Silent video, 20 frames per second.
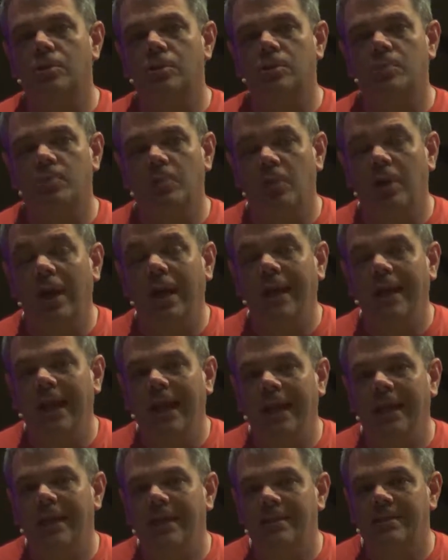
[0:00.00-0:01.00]
just Pray
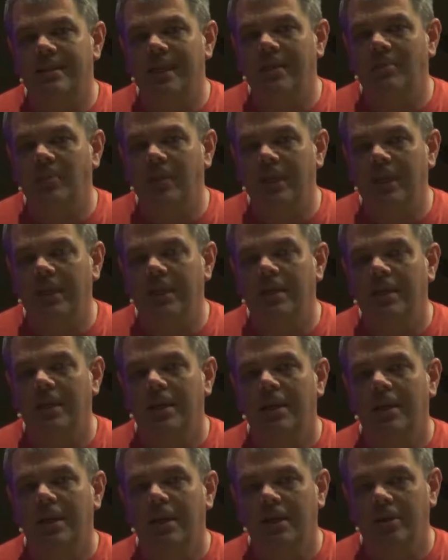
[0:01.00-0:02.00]
ASAP,
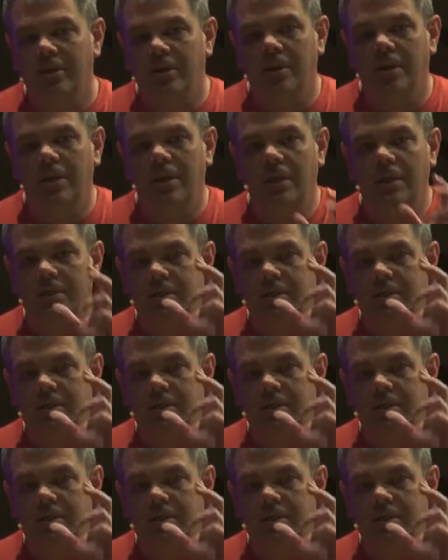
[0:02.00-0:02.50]
and it's